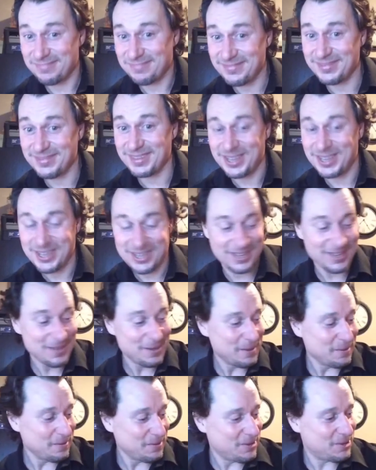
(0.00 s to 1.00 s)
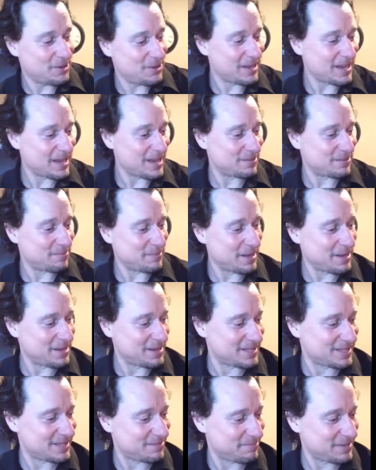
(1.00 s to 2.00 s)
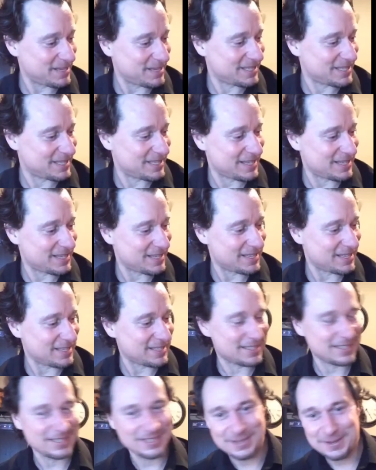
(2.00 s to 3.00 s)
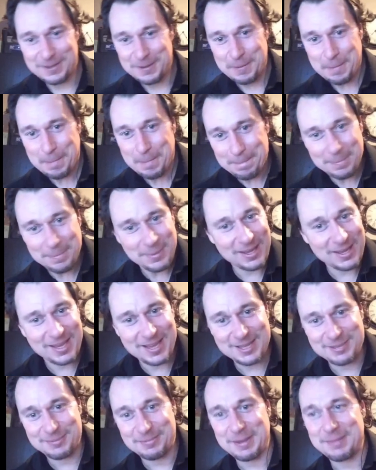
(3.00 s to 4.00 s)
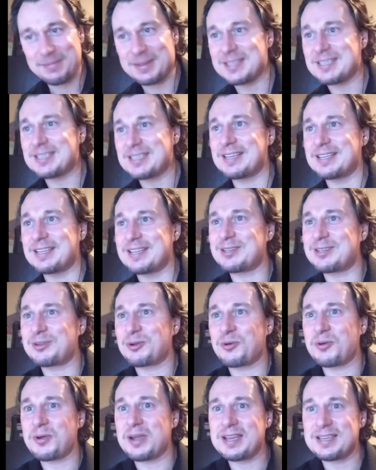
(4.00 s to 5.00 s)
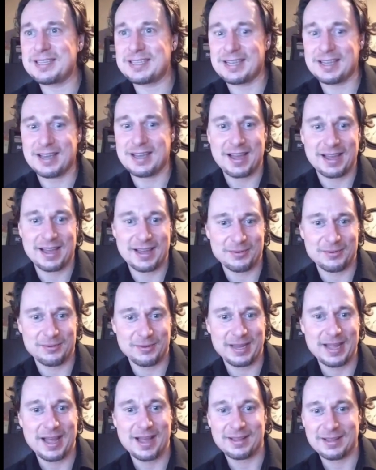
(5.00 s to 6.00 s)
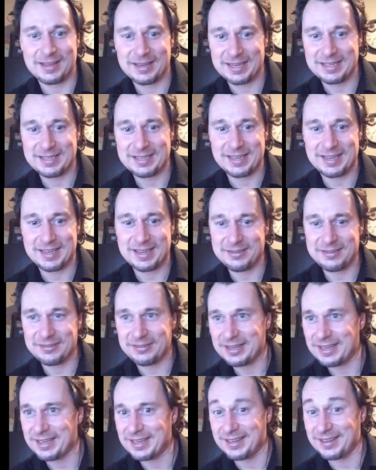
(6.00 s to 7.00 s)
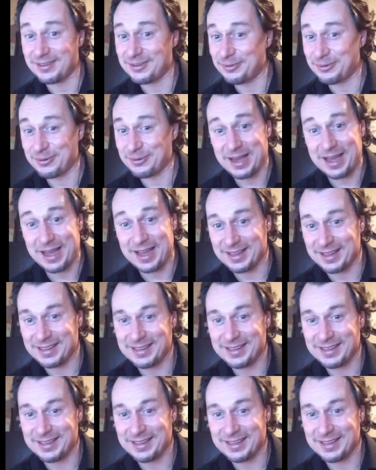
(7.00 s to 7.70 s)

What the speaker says: you guys may be seeing this. You guys may be seeing this crazy guy on reality TV. Wow.